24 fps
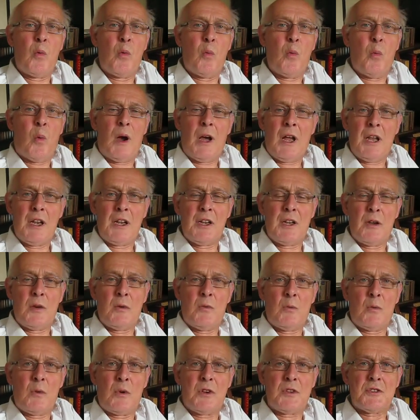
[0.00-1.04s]
Wilder
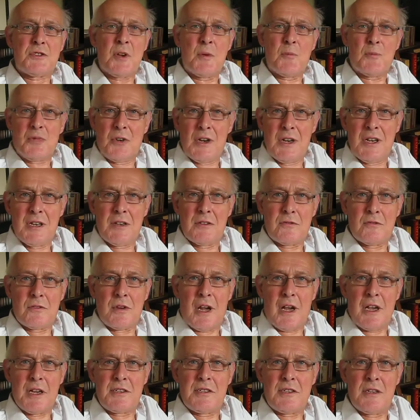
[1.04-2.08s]
was a brilliant
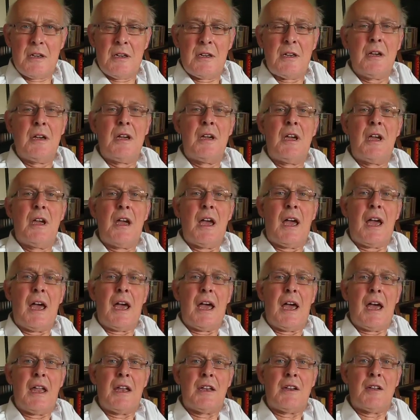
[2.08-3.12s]
writer
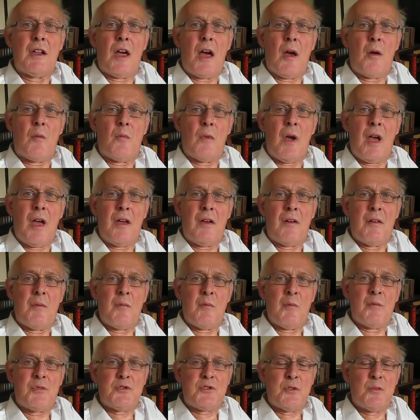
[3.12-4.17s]
and
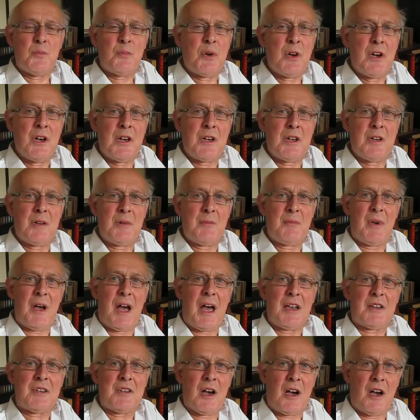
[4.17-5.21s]
superb
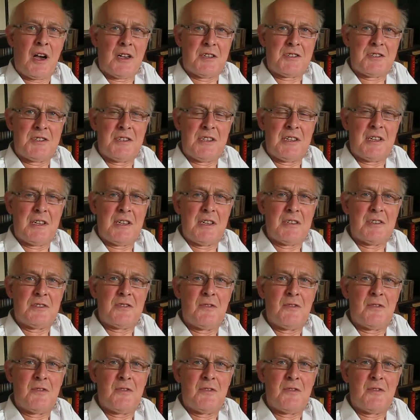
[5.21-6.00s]
at casting his